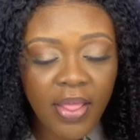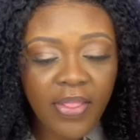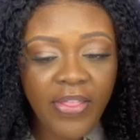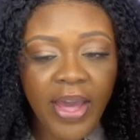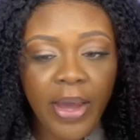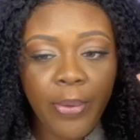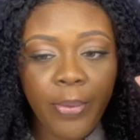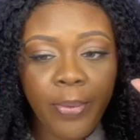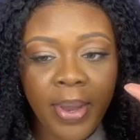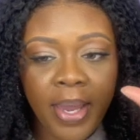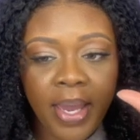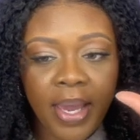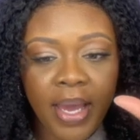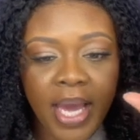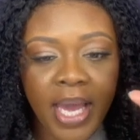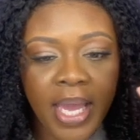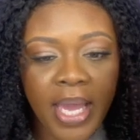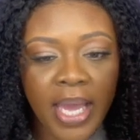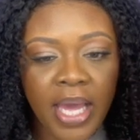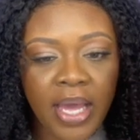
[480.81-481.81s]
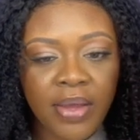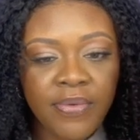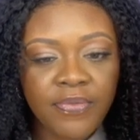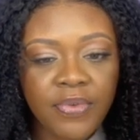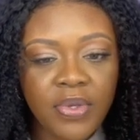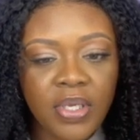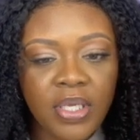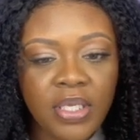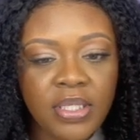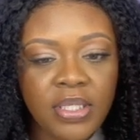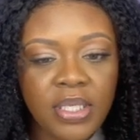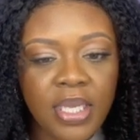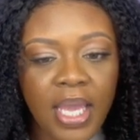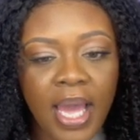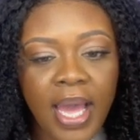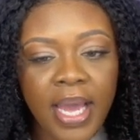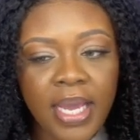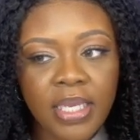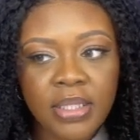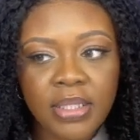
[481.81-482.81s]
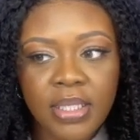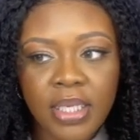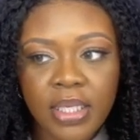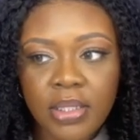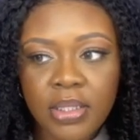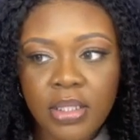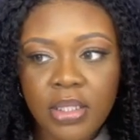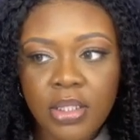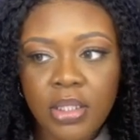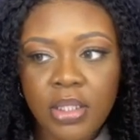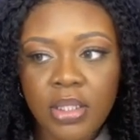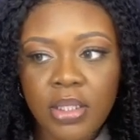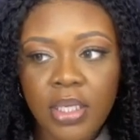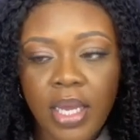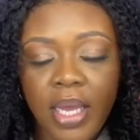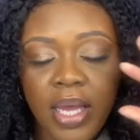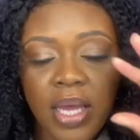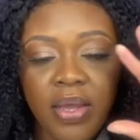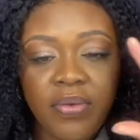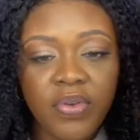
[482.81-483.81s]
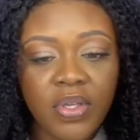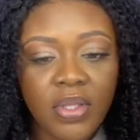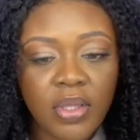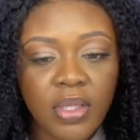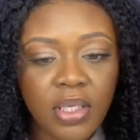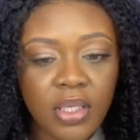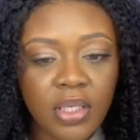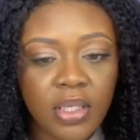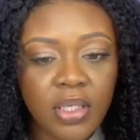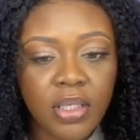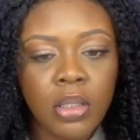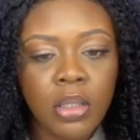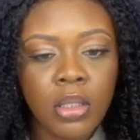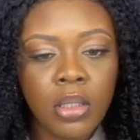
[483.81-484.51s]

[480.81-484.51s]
That way I have easy access to everything.